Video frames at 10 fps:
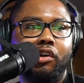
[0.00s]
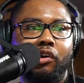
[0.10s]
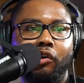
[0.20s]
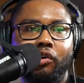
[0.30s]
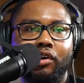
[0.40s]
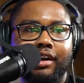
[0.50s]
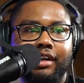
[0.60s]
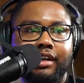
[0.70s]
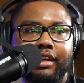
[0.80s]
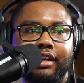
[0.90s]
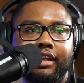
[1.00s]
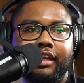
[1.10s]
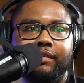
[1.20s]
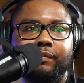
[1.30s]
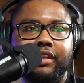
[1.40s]
or
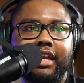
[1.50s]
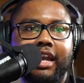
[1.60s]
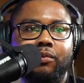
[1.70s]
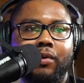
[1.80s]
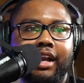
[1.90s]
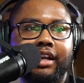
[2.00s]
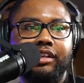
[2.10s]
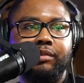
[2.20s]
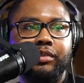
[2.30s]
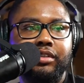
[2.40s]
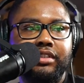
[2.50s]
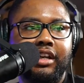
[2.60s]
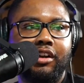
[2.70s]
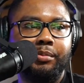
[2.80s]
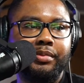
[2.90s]
hit me at yhuntermusic.
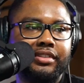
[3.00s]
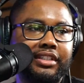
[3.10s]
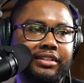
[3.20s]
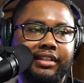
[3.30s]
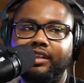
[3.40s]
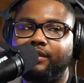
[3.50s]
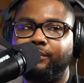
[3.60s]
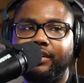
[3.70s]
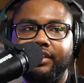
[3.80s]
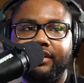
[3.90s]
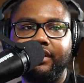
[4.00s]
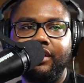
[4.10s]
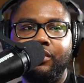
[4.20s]
I hope you're still here, brother.